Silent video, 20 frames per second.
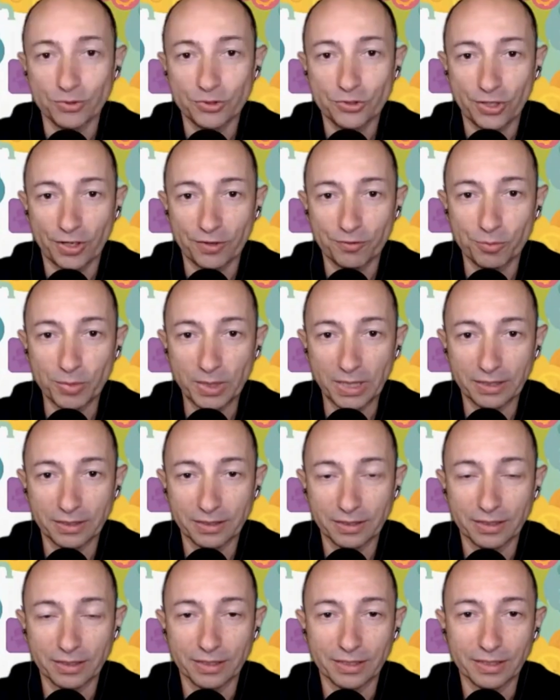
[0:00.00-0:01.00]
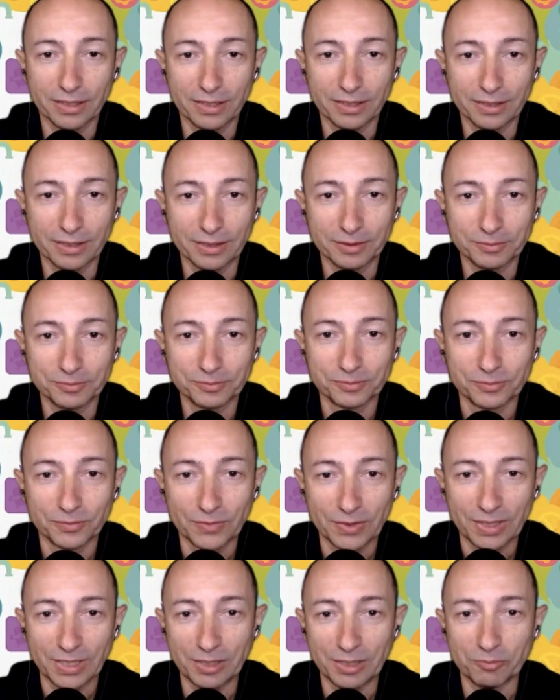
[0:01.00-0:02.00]
which have been uh,
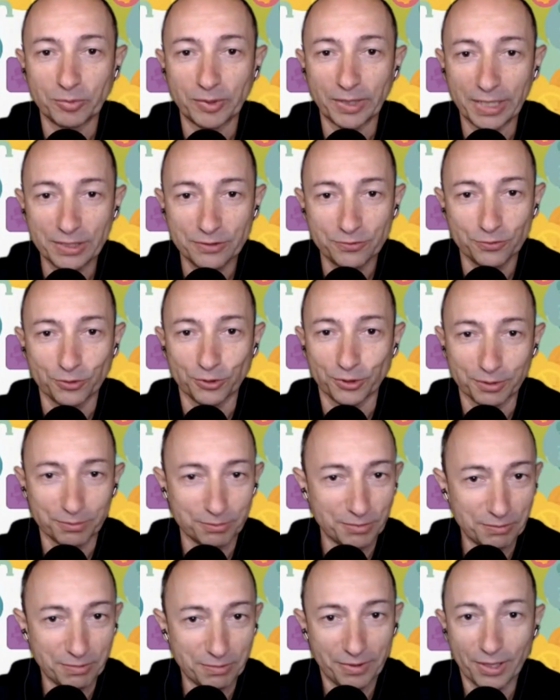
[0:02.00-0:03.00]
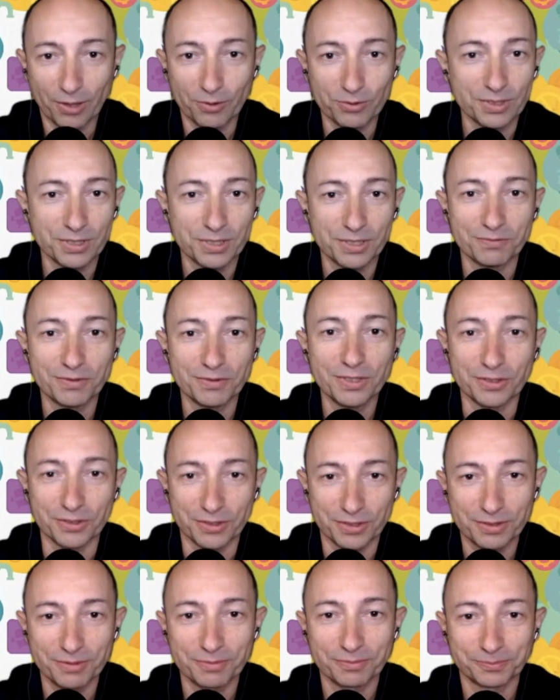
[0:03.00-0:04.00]
in place for maybe thousands of
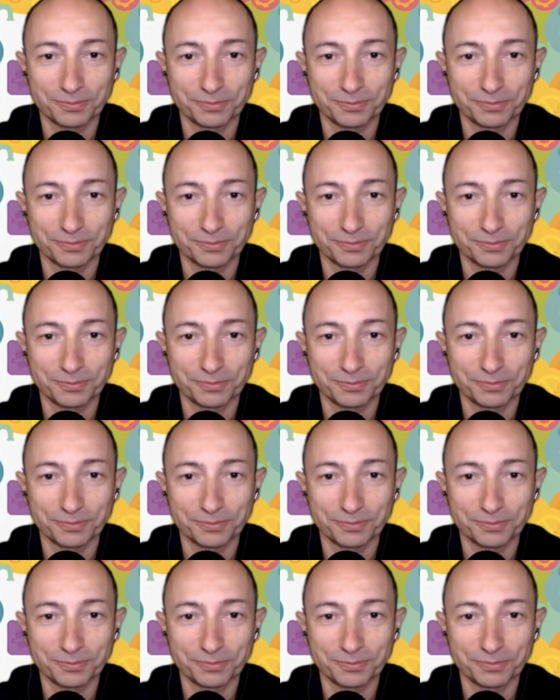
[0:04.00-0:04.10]
years